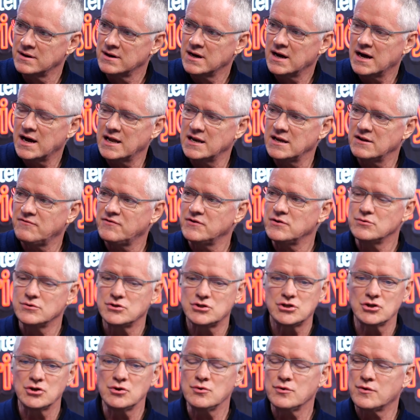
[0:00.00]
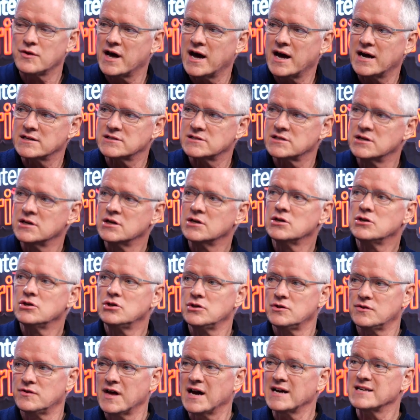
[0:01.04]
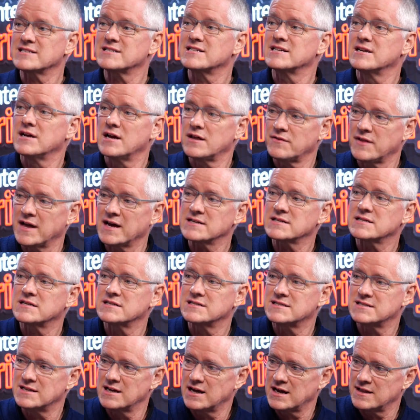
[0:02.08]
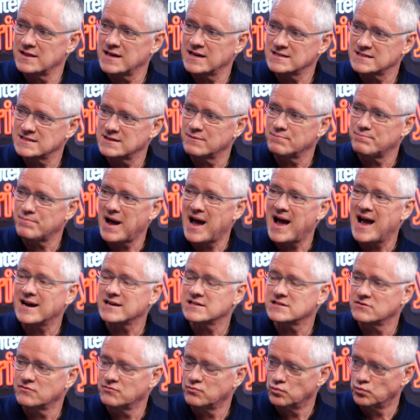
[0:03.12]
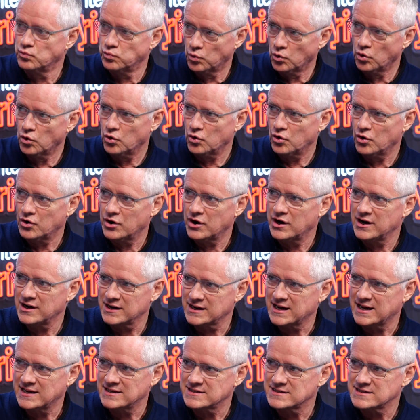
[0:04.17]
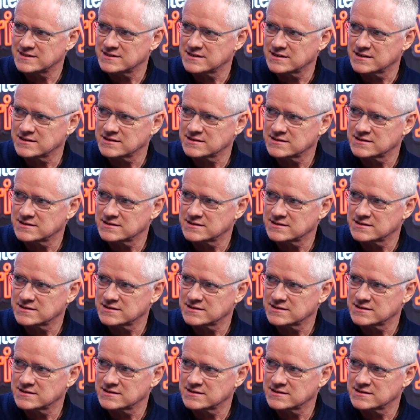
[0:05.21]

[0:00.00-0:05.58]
And if you do that, that's an act of war against us.